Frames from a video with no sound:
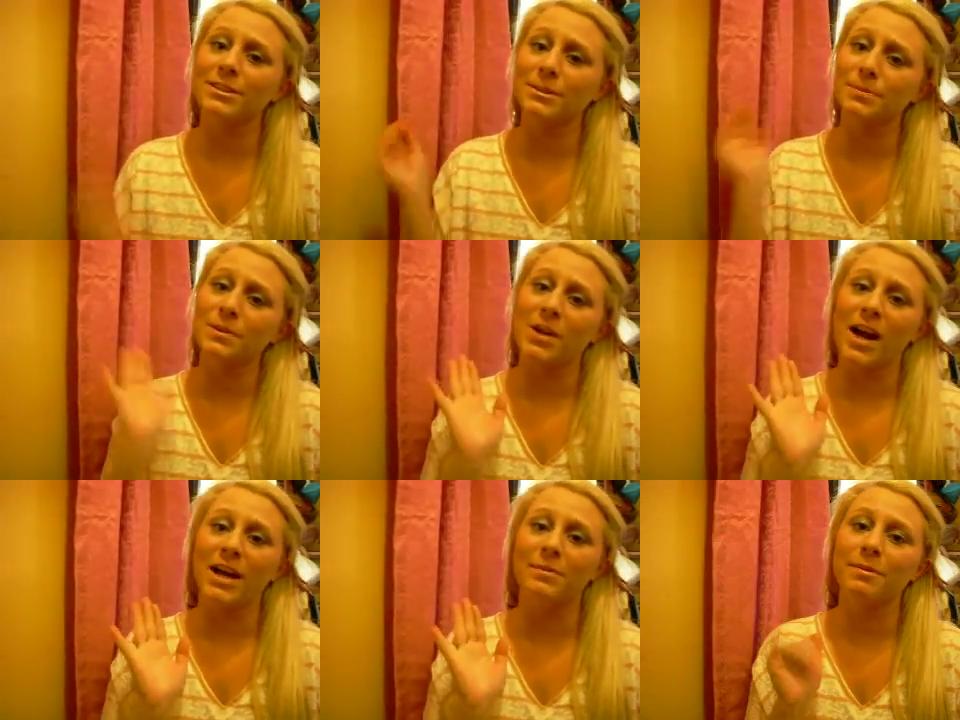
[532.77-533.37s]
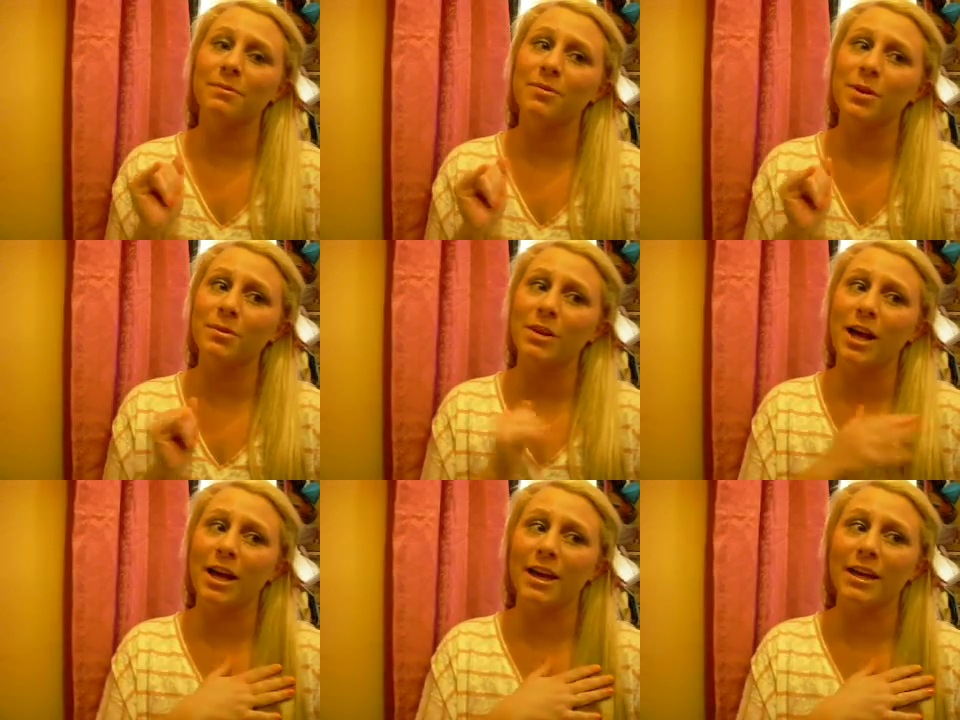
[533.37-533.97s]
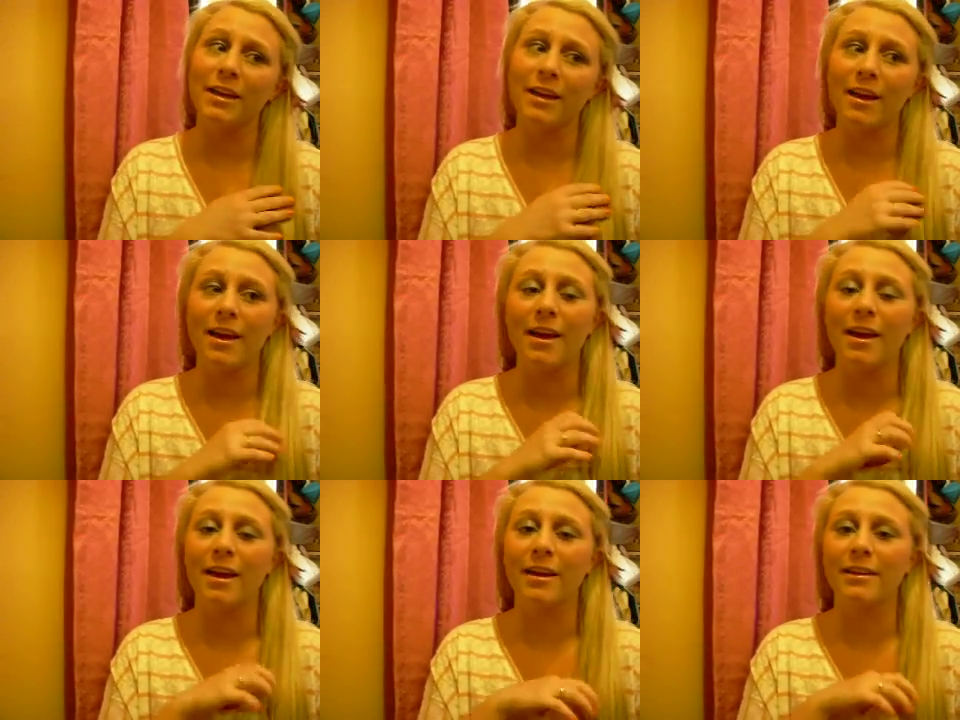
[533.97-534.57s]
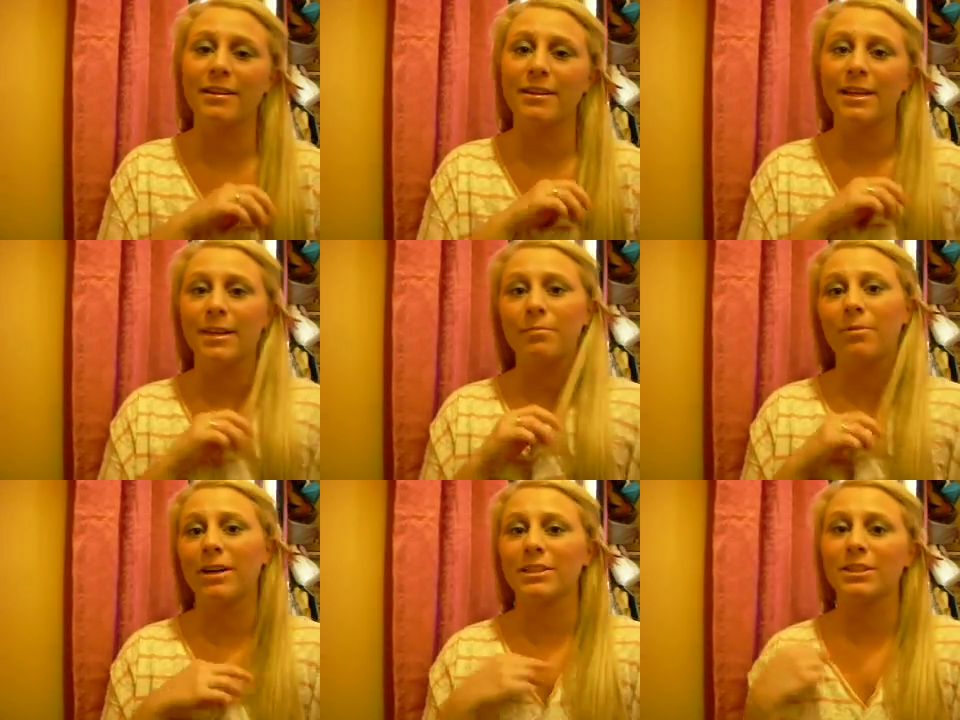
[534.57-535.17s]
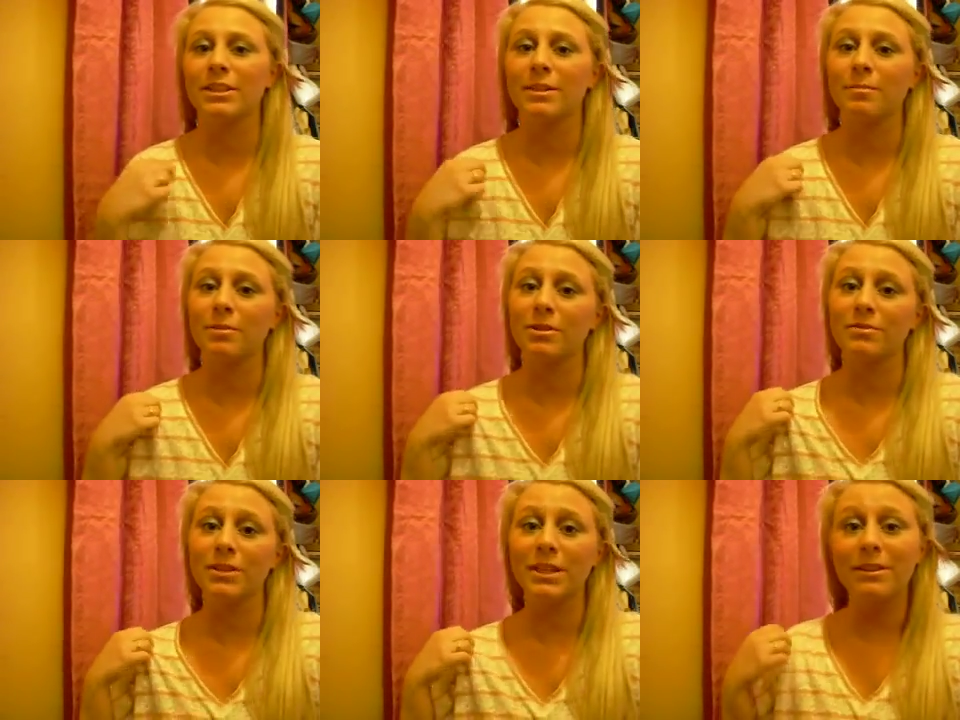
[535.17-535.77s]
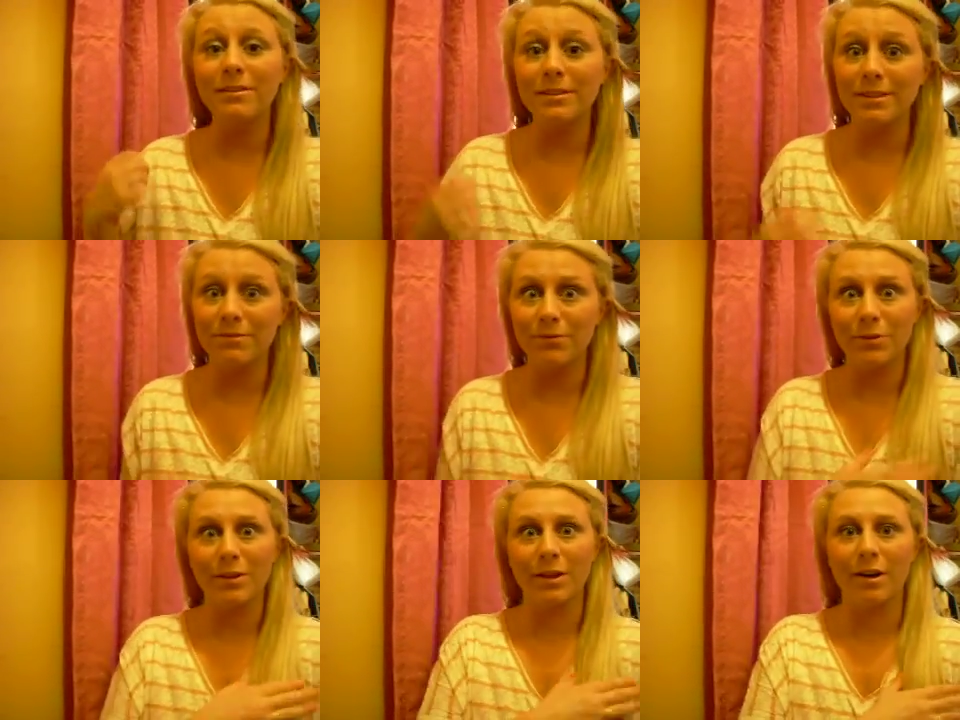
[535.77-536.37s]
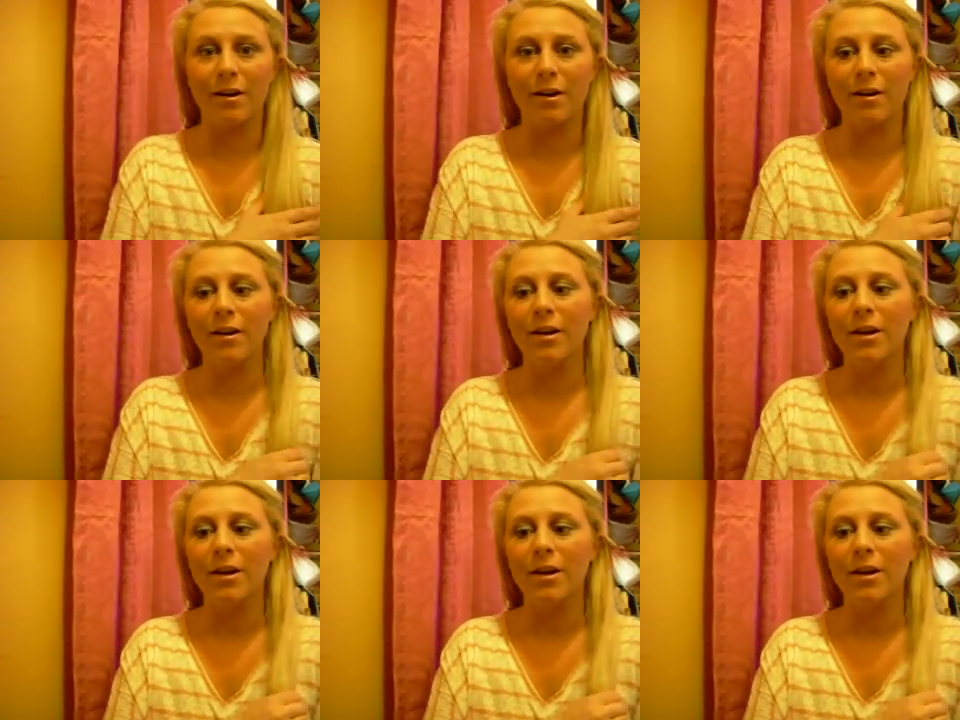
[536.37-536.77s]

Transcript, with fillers: Subscribe if you like, and keep watching more videos if you, uh,